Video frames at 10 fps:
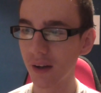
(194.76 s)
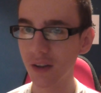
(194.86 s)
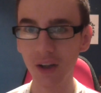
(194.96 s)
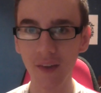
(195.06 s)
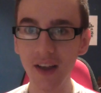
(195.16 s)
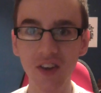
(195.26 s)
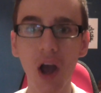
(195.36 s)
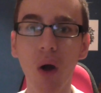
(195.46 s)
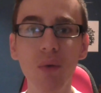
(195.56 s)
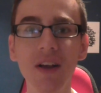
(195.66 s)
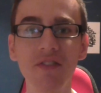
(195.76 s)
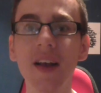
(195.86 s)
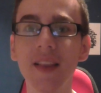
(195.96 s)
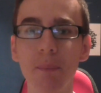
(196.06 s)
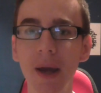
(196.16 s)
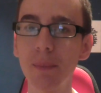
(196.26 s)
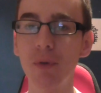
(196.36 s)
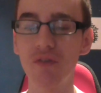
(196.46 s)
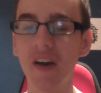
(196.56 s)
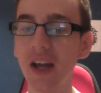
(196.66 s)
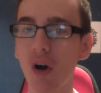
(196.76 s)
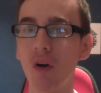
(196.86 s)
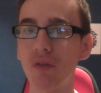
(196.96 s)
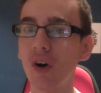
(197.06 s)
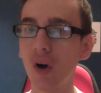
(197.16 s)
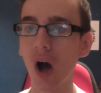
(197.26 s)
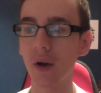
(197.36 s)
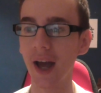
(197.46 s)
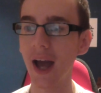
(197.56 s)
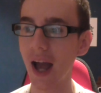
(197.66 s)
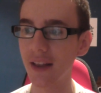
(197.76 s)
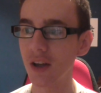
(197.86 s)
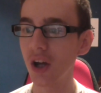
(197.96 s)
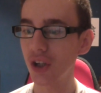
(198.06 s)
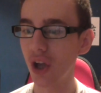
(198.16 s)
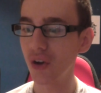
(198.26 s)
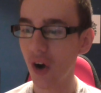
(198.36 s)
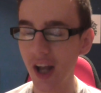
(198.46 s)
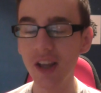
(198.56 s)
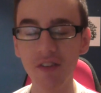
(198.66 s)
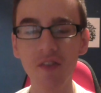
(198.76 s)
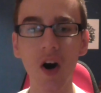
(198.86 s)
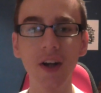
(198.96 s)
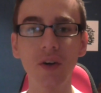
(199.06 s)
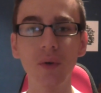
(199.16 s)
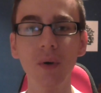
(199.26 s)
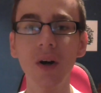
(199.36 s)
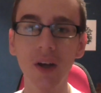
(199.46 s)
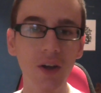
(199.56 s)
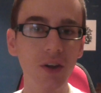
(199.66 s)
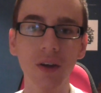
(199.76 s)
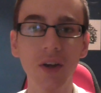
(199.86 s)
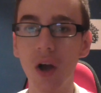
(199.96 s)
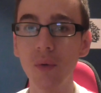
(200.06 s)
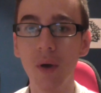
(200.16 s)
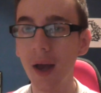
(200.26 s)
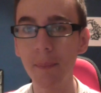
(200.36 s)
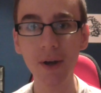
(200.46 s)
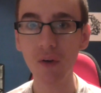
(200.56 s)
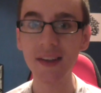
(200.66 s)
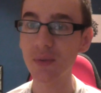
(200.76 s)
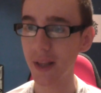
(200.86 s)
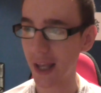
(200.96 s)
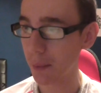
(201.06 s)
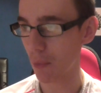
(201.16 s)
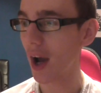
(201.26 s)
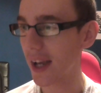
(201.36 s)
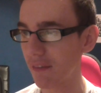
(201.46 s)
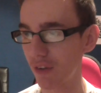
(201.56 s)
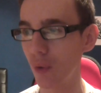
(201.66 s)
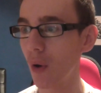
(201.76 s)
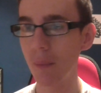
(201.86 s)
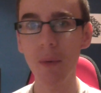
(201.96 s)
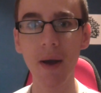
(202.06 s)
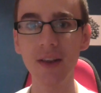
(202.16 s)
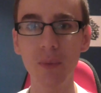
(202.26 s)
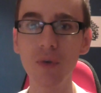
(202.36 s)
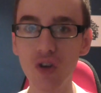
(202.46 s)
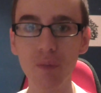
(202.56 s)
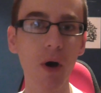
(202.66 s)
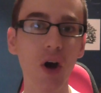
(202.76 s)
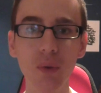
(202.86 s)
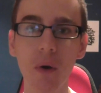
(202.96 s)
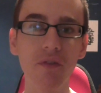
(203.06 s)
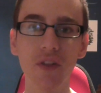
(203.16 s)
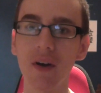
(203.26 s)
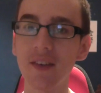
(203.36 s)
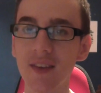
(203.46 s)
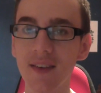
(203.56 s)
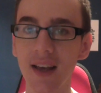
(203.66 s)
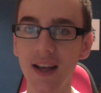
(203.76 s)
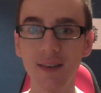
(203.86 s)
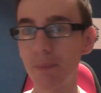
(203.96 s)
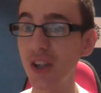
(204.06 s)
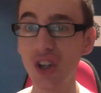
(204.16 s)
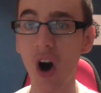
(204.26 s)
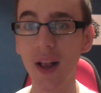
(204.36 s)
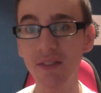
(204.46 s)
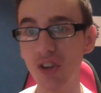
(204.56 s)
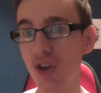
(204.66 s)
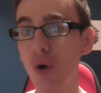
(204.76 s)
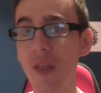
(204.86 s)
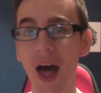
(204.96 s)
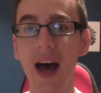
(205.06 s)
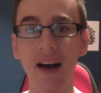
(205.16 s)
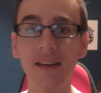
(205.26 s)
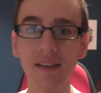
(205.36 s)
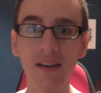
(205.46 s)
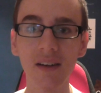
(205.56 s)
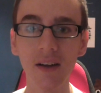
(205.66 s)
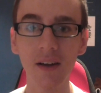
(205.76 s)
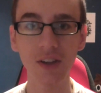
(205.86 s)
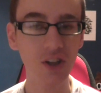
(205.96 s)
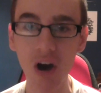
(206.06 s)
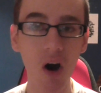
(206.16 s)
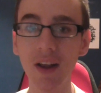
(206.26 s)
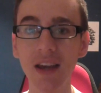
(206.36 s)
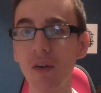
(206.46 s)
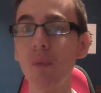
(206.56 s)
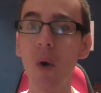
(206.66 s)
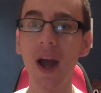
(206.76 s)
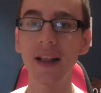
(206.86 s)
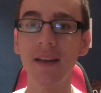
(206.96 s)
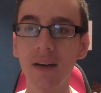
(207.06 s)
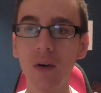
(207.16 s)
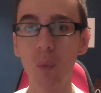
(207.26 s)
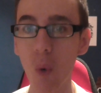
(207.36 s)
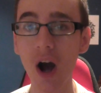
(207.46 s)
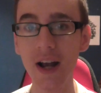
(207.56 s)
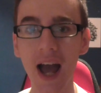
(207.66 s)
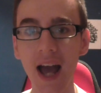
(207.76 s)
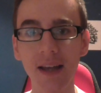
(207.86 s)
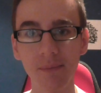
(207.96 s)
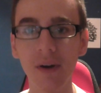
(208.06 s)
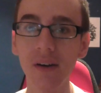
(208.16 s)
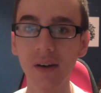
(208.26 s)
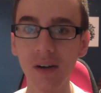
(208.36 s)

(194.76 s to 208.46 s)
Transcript: You know, that's the only thing that people think of, okay? And, you know, you're in a final, you know, it'd be great to win it. It might give you momentum and spur you on for the rest of the season, but you can't even do that. You can't even win one game,